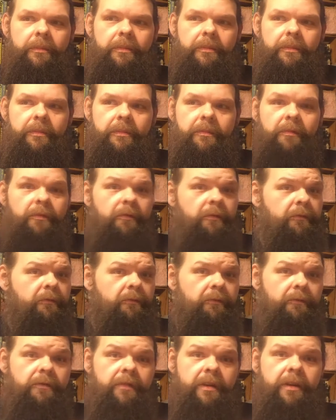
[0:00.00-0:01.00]
for
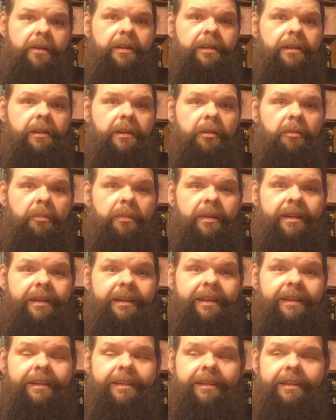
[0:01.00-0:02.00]
very little
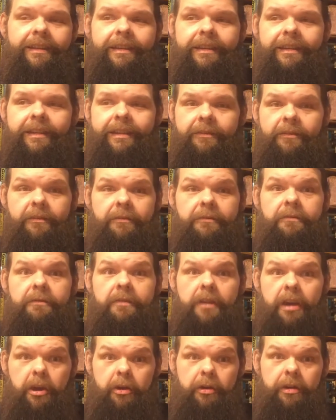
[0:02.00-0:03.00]
money.
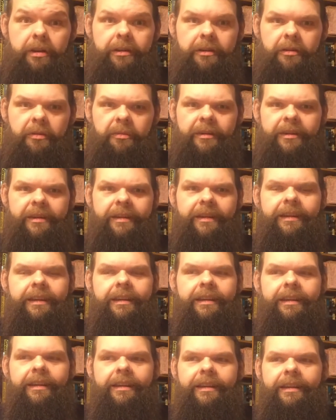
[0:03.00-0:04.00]

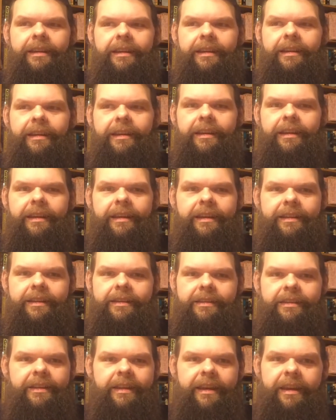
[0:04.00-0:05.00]
This is
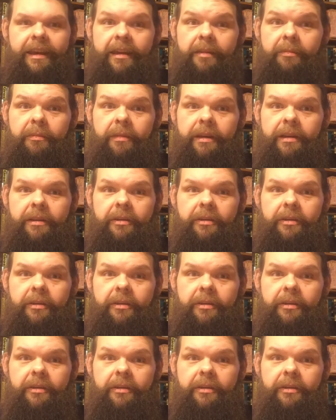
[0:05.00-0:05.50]
a handmade,